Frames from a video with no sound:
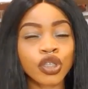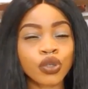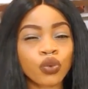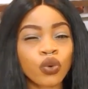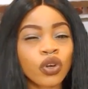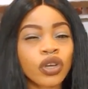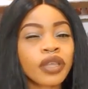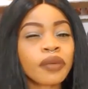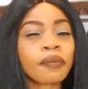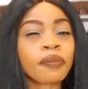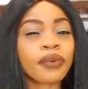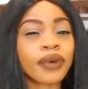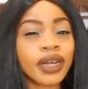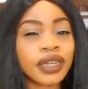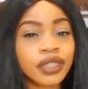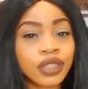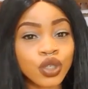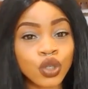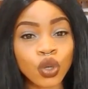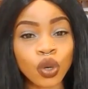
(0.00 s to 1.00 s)
It's only
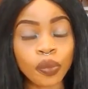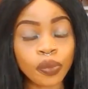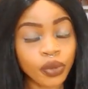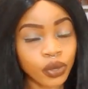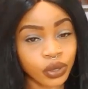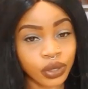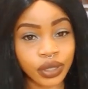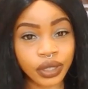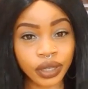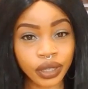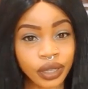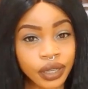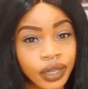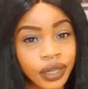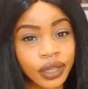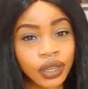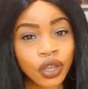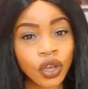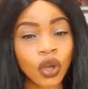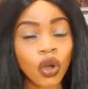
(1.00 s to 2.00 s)
brightening up your
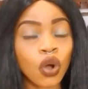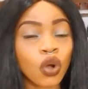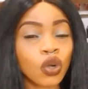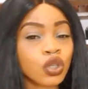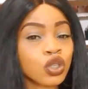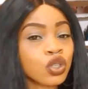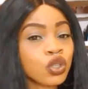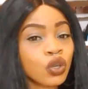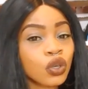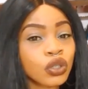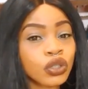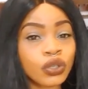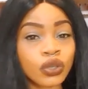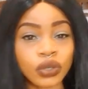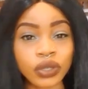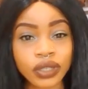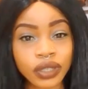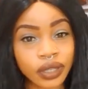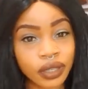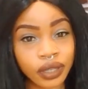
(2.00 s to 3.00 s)
skin or tone
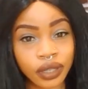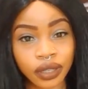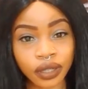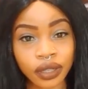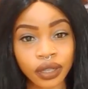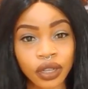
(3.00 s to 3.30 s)
your skin.